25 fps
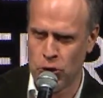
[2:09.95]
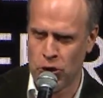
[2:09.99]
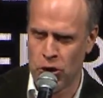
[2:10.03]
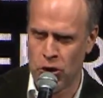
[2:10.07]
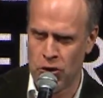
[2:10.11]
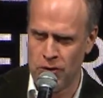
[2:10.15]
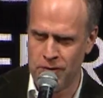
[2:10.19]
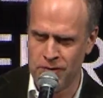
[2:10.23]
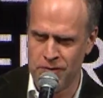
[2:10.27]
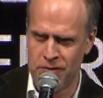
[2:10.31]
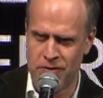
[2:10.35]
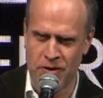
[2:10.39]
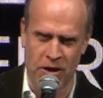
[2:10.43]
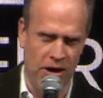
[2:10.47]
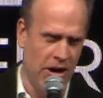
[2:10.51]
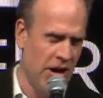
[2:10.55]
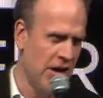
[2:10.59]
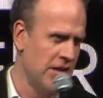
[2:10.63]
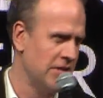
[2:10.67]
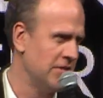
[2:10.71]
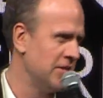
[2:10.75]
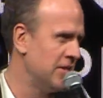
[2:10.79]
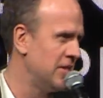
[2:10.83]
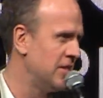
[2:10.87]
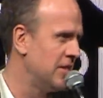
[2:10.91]

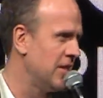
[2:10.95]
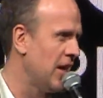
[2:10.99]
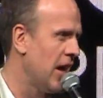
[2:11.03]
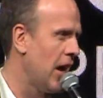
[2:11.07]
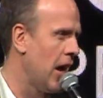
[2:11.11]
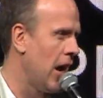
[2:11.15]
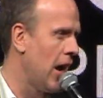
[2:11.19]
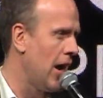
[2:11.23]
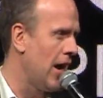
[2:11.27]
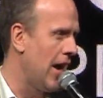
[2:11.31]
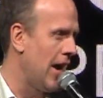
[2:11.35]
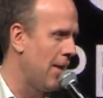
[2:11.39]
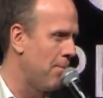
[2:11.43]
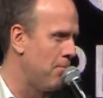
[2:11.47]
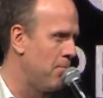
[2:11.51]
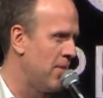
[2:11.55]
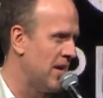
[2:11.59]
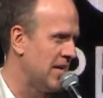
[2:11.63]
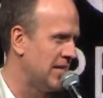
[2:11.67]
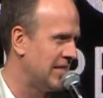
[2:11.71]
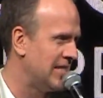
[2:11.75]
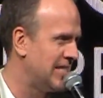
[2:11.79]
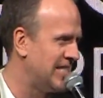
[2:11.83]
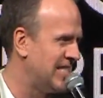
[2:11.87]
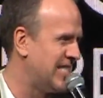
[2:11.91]
konferencija
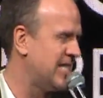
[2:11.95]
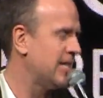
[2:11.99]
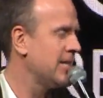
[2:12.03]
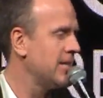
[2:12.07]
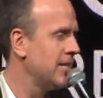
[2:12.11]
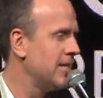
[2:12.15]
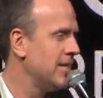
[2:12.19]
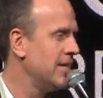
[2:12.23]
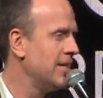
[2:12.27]
EBIT.